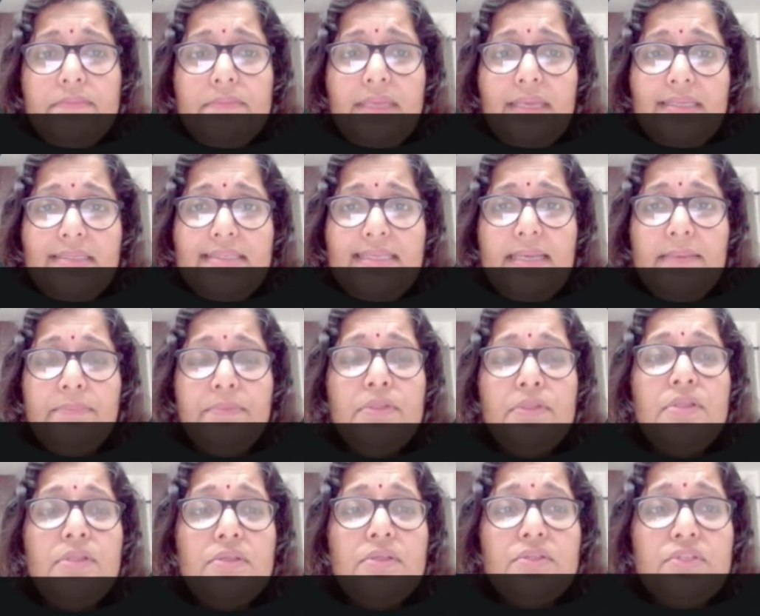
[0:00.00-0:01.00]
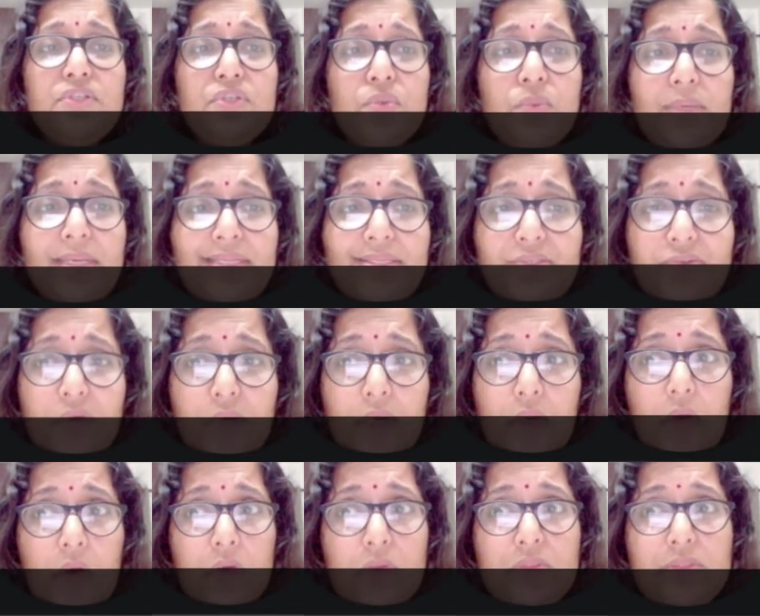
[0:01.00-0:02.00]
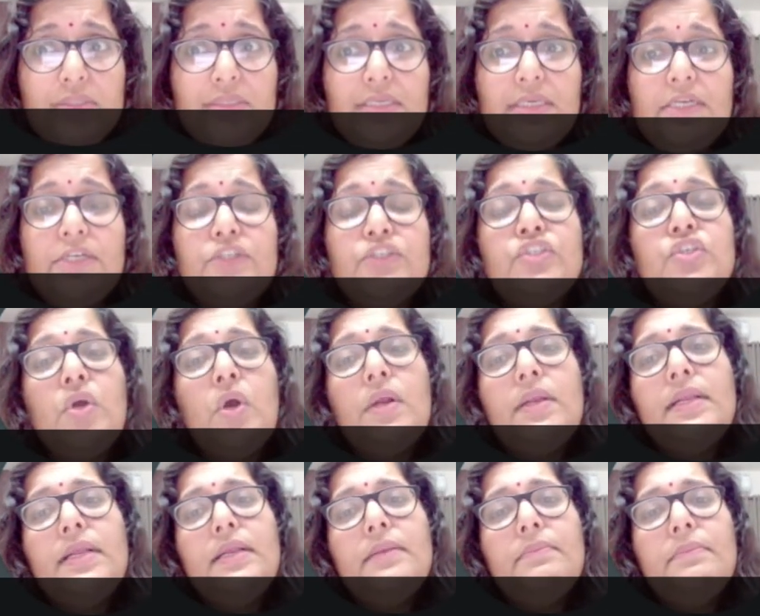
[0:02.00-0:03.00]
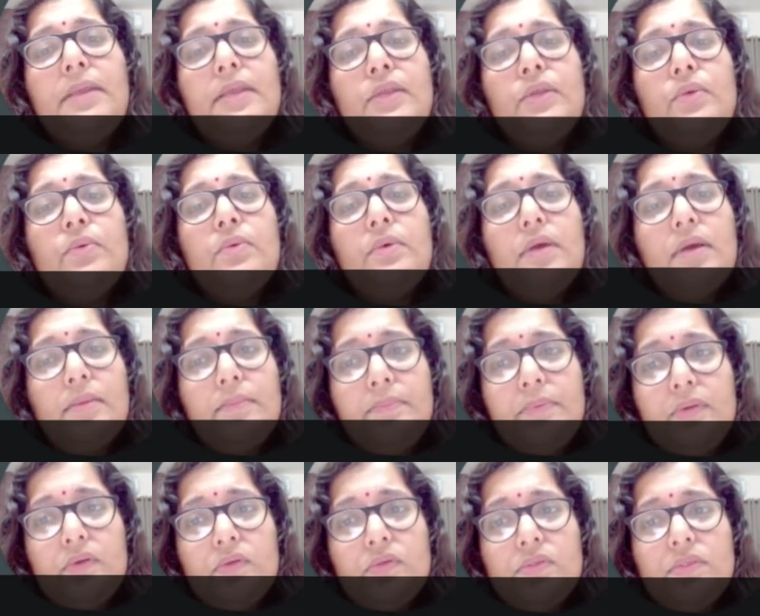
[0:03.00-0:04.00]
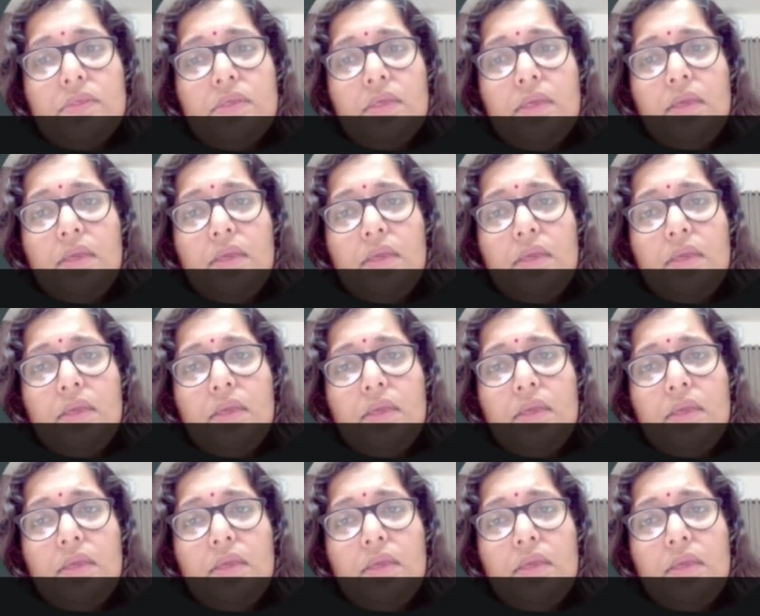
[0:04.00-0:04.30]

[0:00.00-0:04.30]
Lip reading: Example, students' records. A shortcut menu appears.